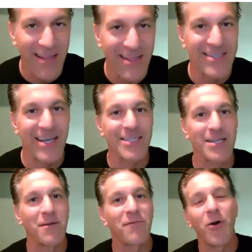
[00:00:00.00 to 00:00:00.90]
you find this
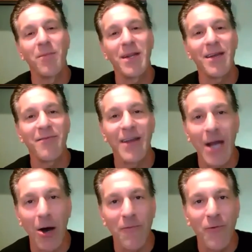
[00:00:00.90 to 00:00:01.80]
lesson
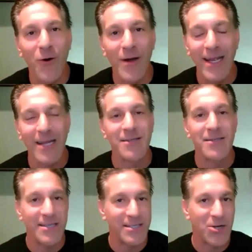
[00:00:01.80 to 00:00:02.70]
informative and helpful and
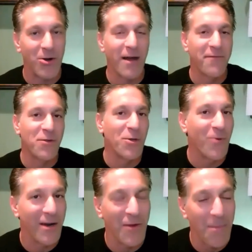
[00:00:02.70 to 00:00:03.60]
gets this year off
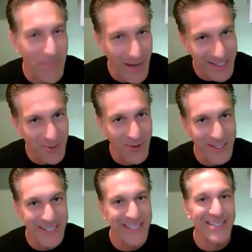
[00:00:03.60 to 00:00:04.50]
to one of your best
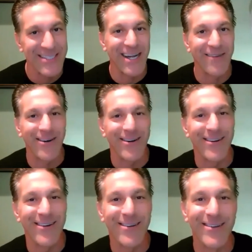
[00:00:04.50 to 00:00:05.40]
growing seasons ever.